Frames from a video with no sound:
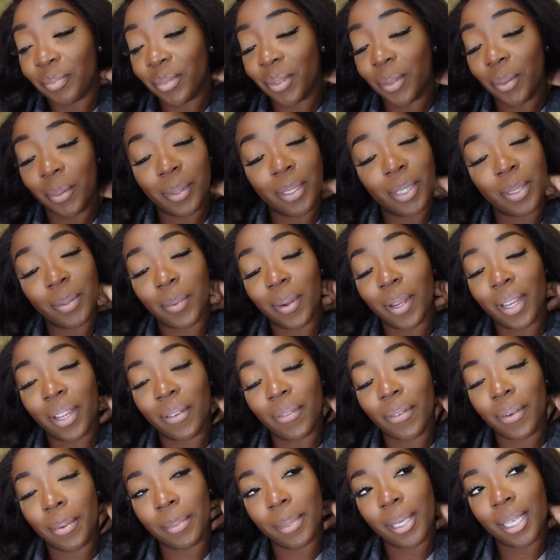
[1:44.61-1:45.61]
It wasn't working
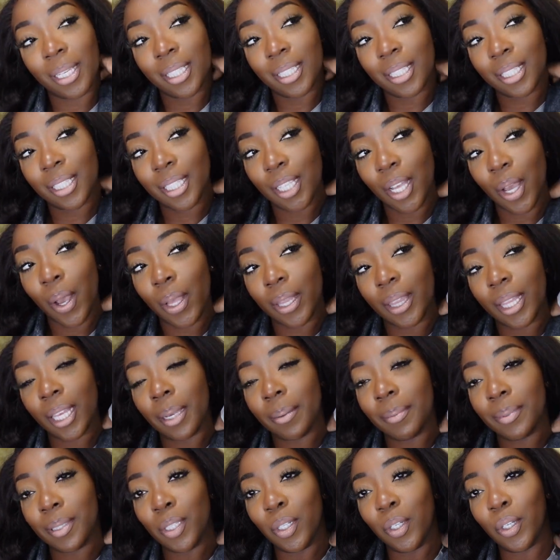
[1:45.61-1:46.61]
for me. So I think
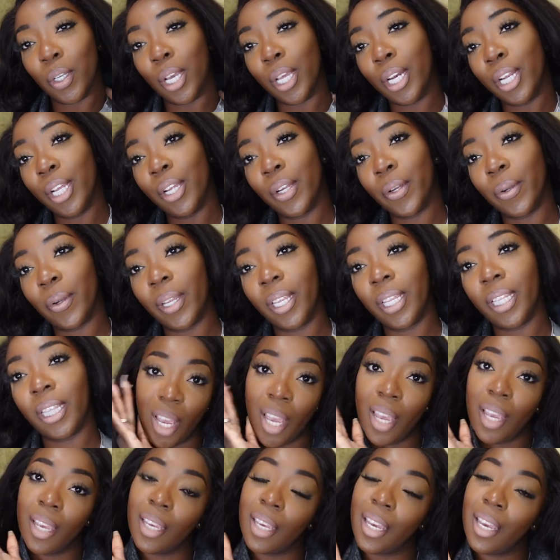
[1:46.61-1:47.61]
I'm still kind of hungry.
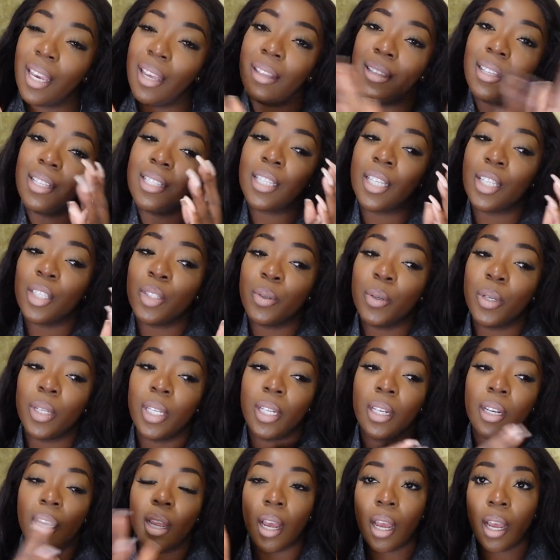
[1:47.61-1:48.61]
Yeah, let's get to
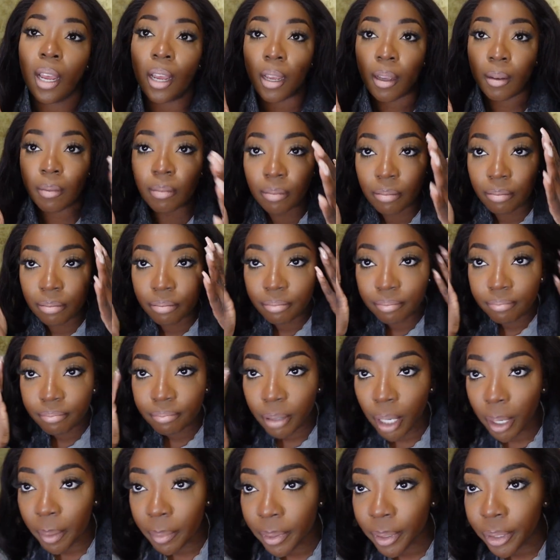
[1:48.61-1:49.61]
it. I
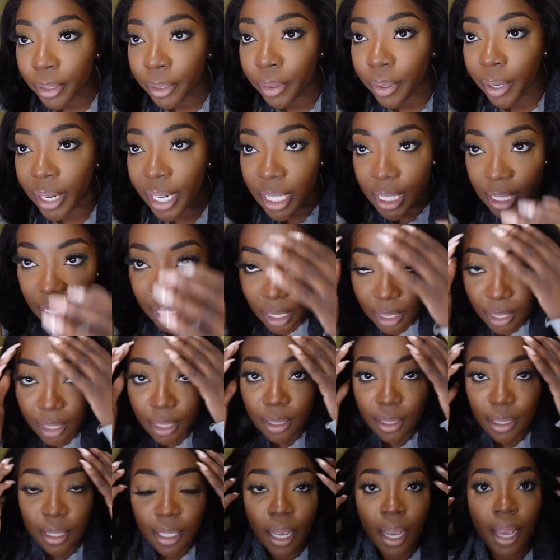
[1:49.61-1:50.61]
probably look crazy
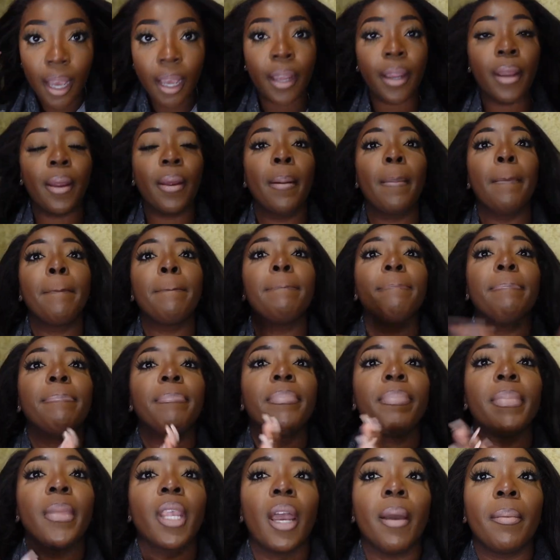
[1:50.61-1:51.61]
and tired.
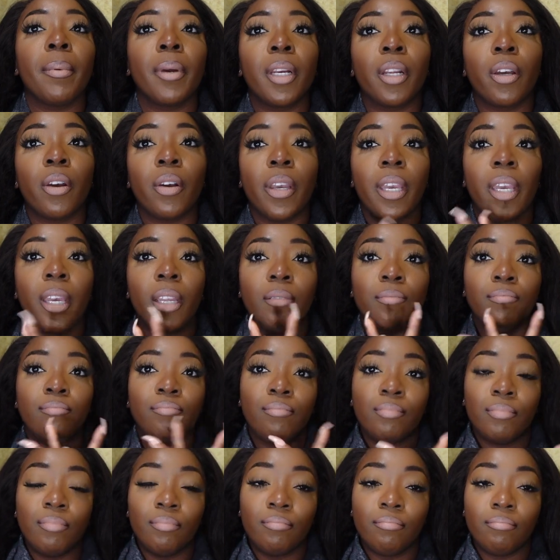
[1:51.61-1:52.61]
I'm gonna go ahead
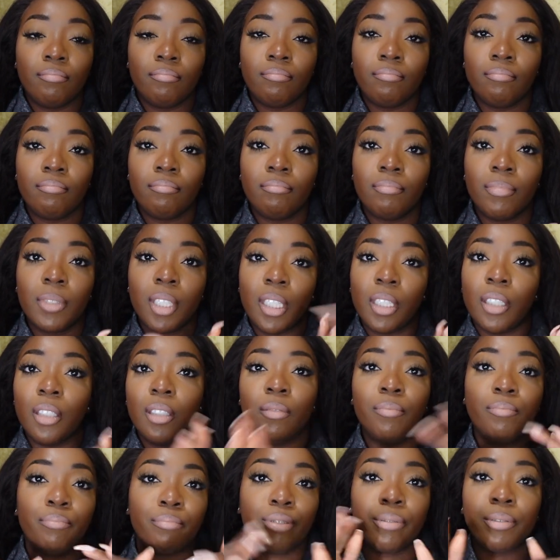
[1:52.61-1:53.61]
and
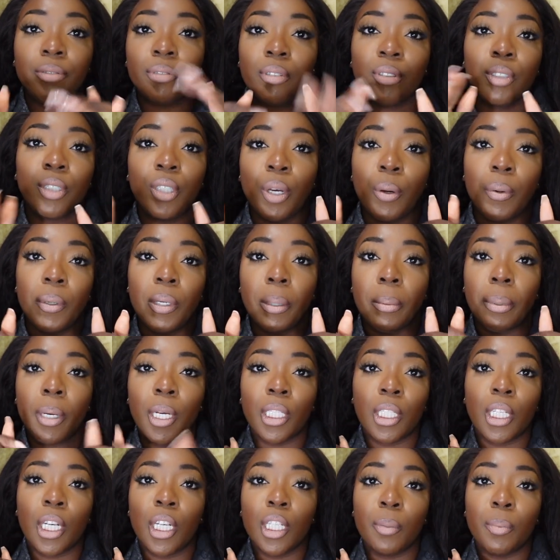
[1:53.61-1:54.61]
go into
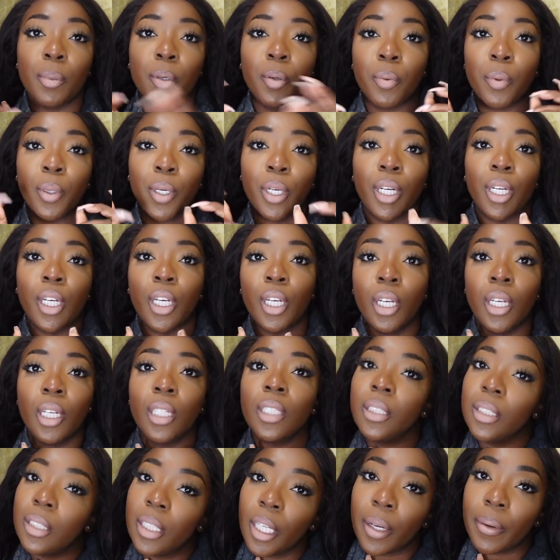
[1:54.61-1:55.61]
montage mode. We're gonna
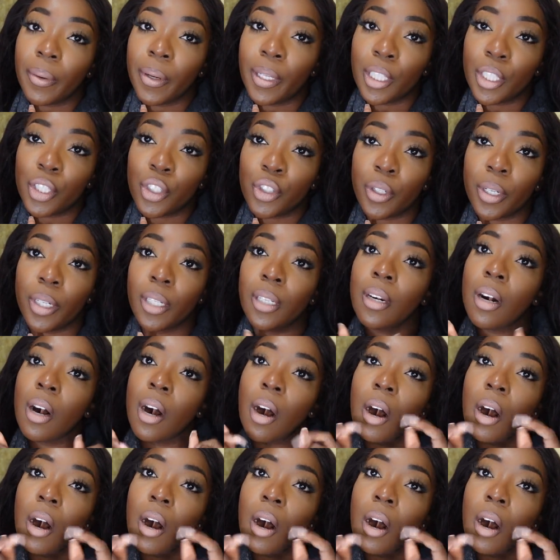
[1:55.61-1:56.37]
decorate this tree.